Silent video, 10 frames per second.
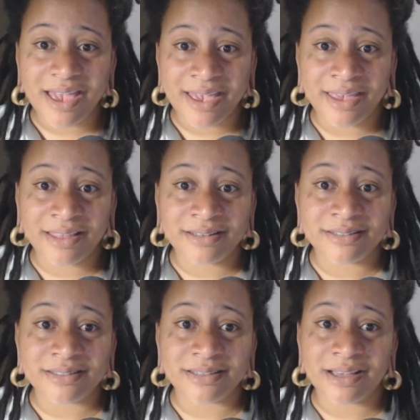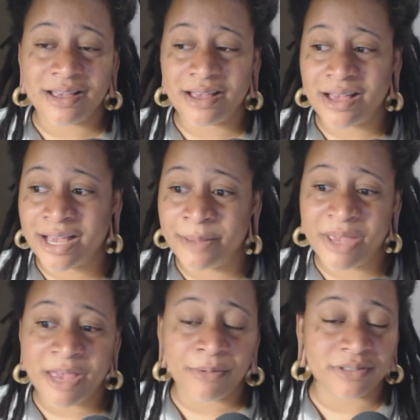and I'm
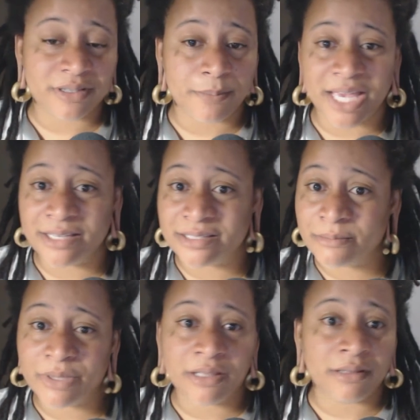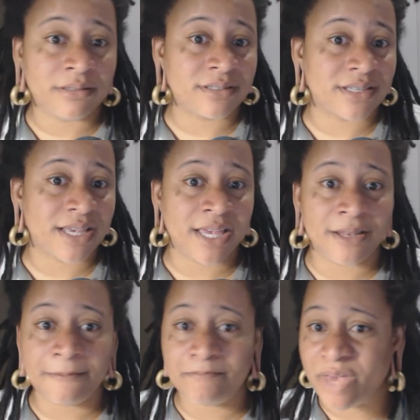able to pay some bills
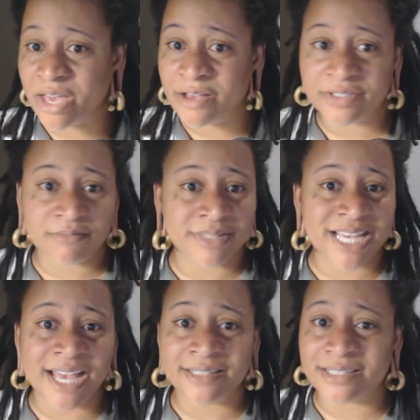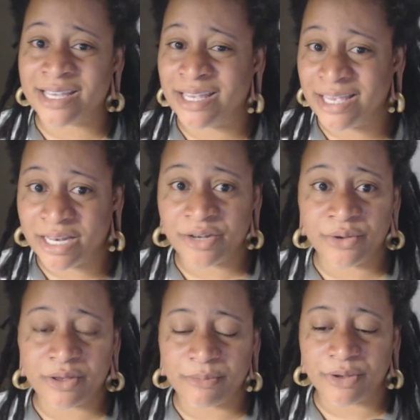and pay off some debts and get a
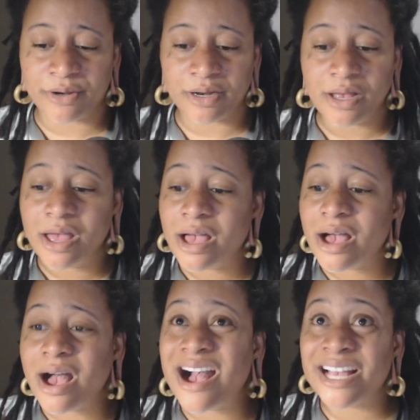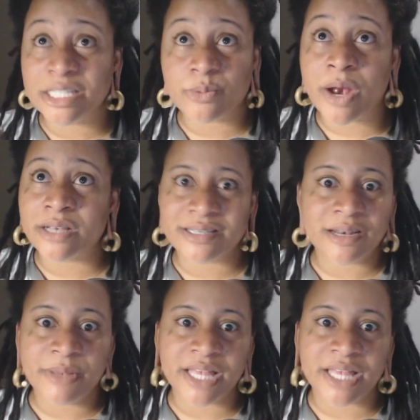new computer, I swear it's going to be